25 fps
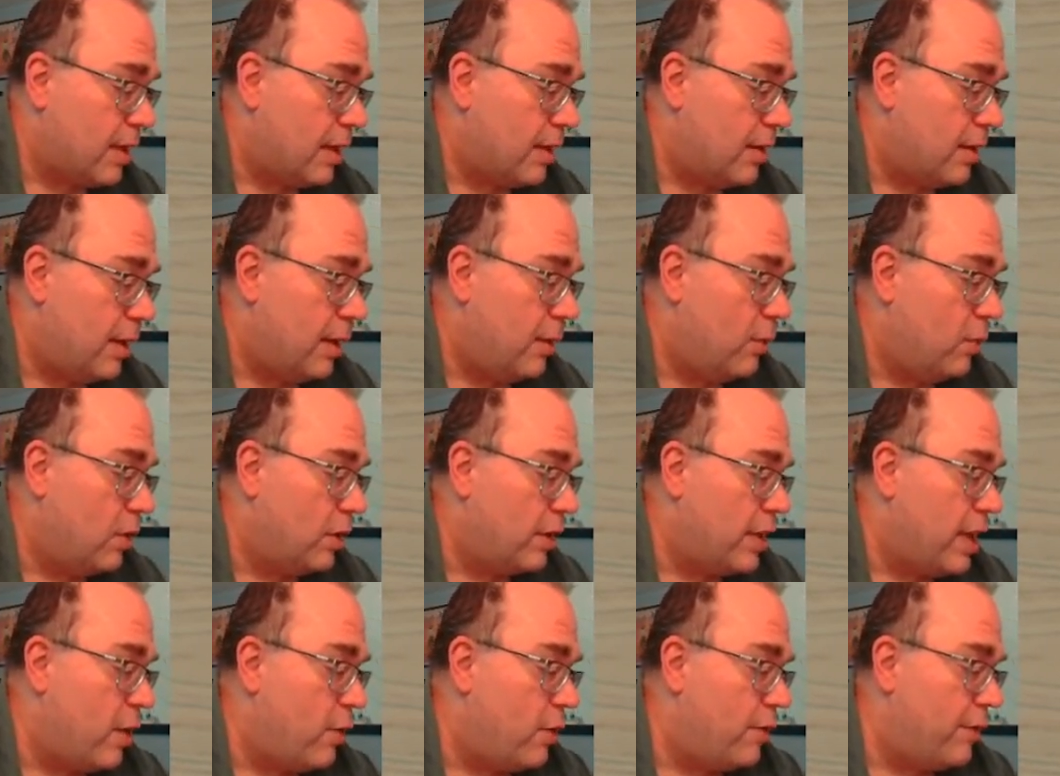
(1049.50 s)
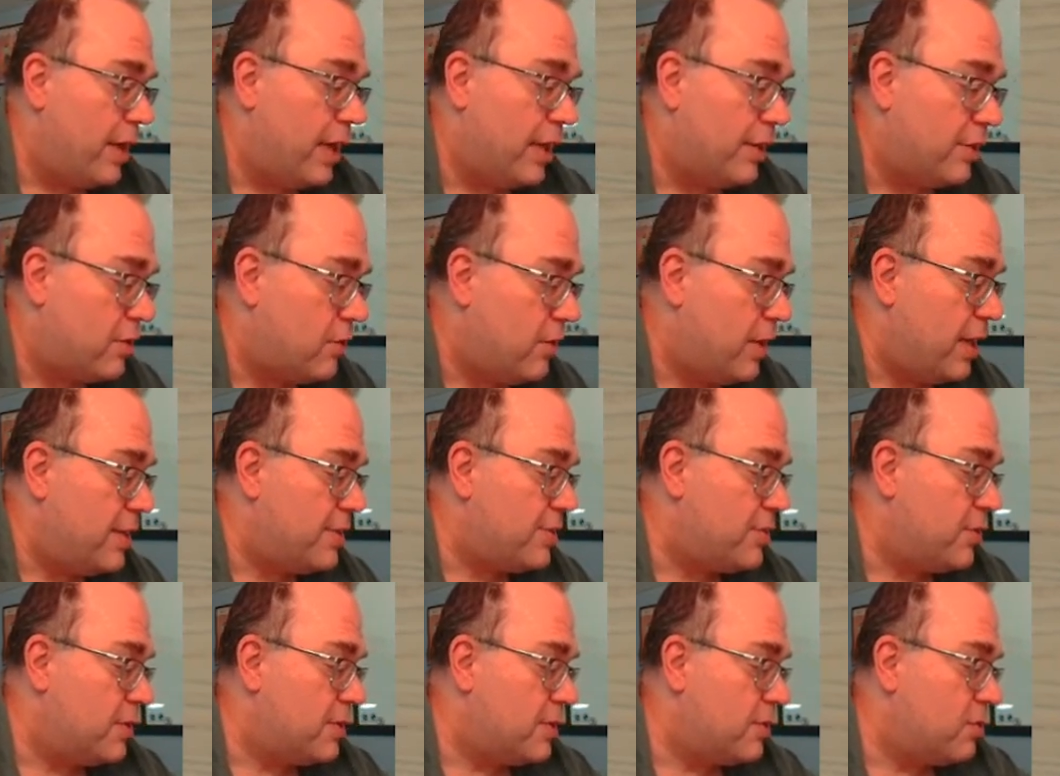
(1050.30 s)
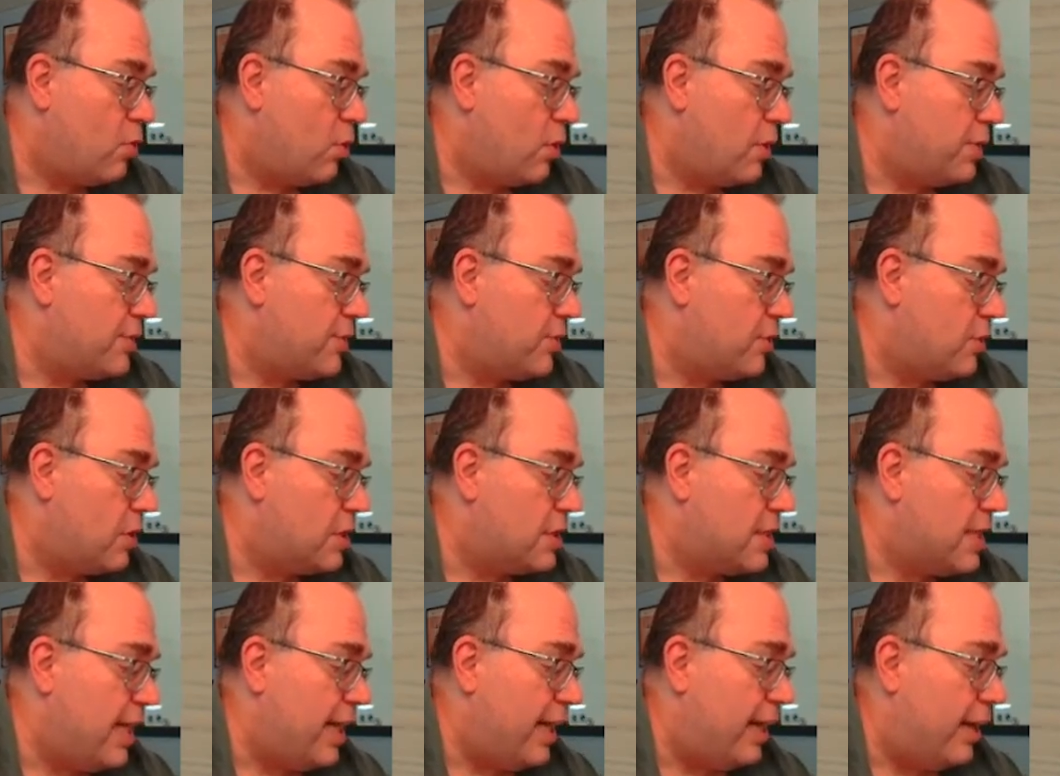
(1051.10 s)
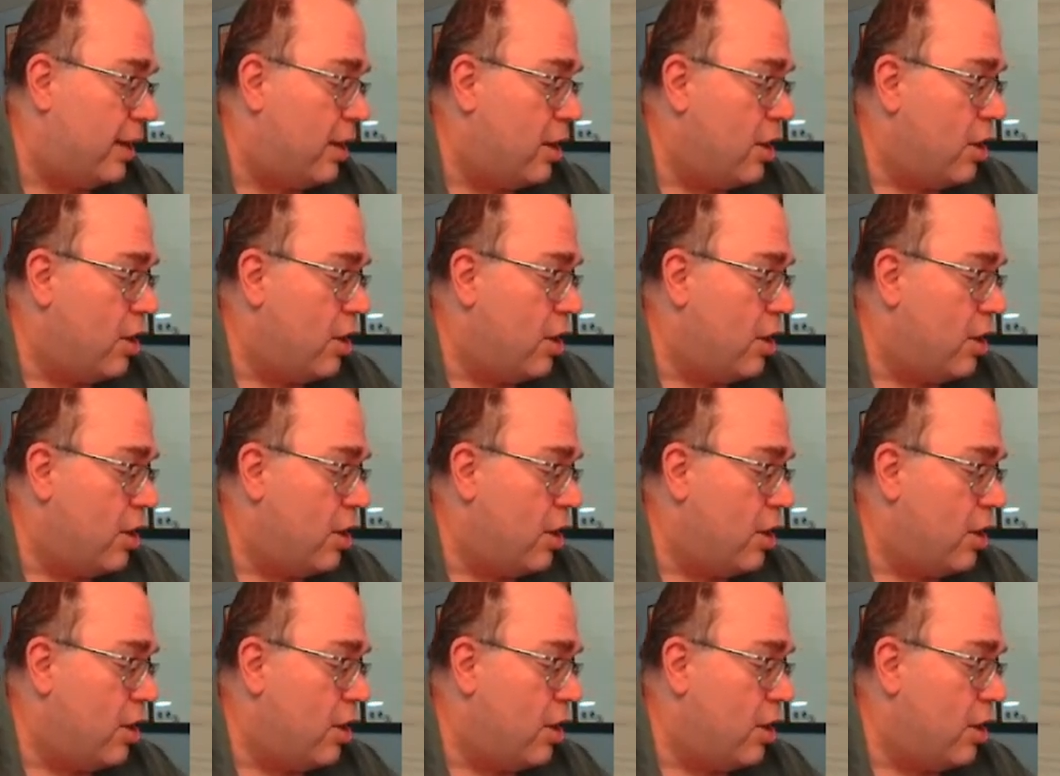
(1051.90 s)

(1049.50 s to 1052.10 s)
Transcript: it will, however, get 3, so it scores 13.